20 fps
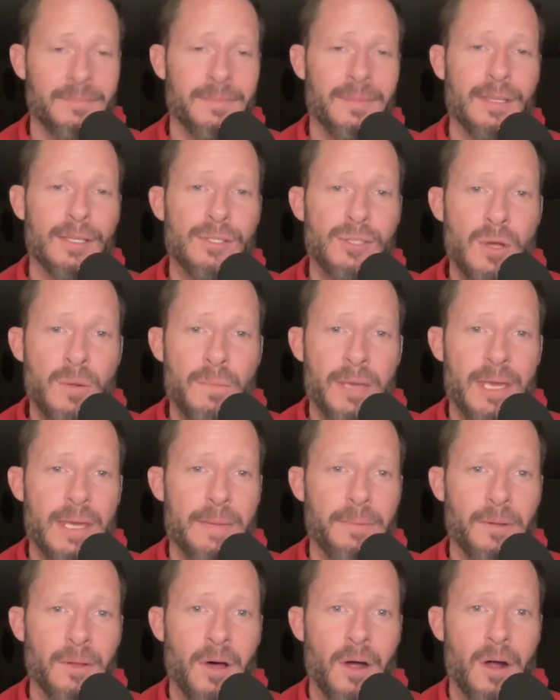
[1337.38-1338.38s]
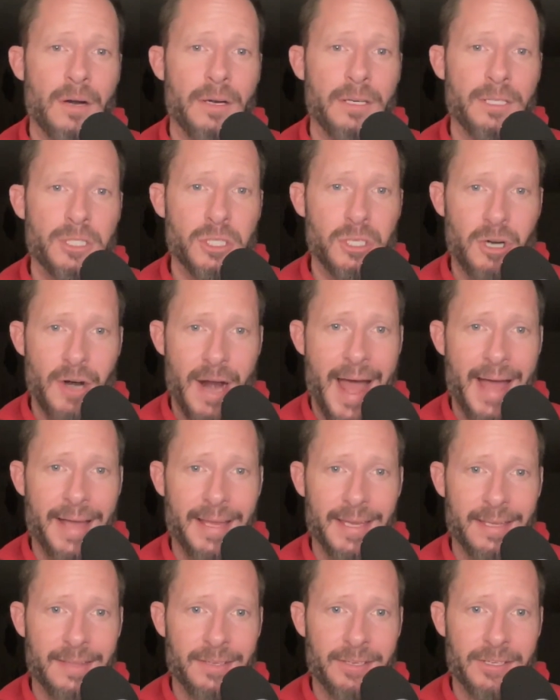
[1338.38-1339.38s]
So people aren't
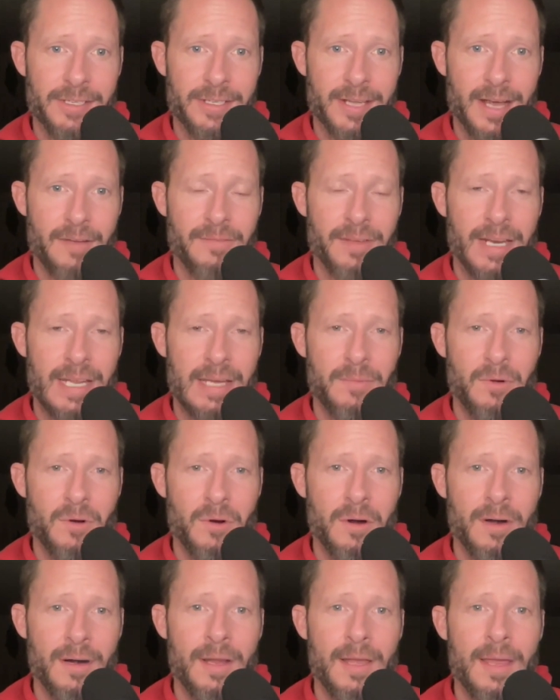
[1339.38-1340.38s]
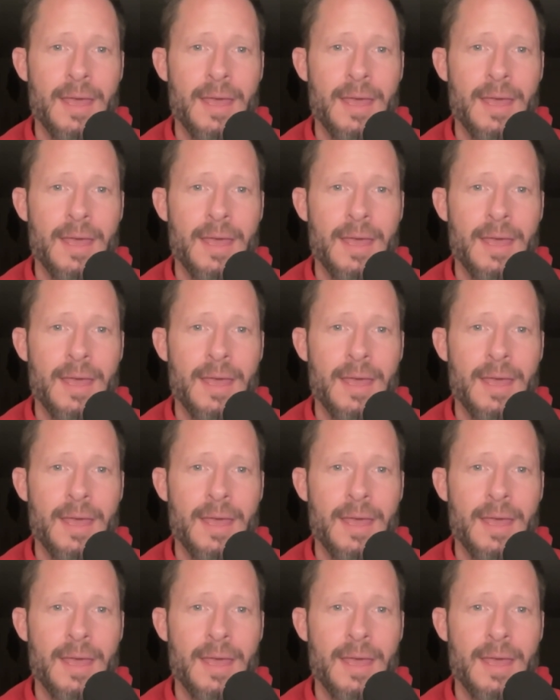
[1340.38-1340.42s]
tracking their stuff anymore